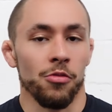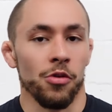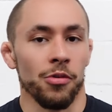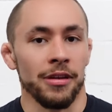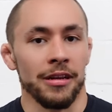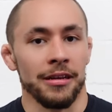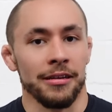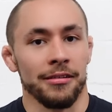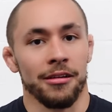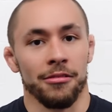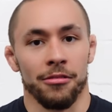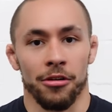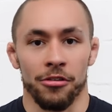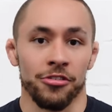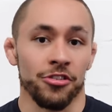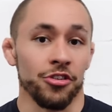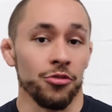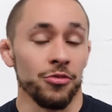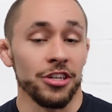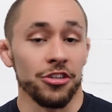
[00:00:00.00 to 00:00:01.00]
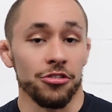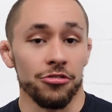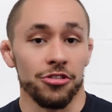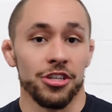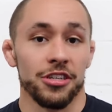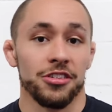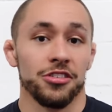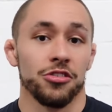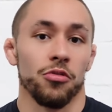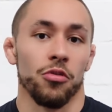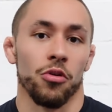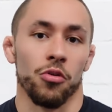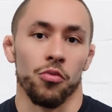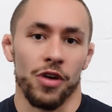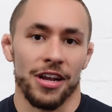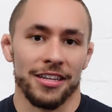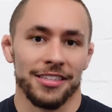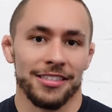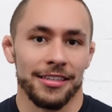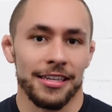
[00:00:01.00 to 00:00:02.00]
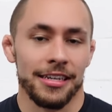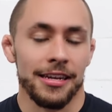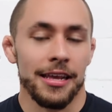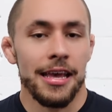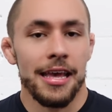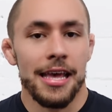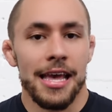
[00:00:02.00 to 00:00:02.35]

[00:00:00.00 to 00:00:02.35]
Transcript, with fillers: When we are doing jujitsu or wrestling,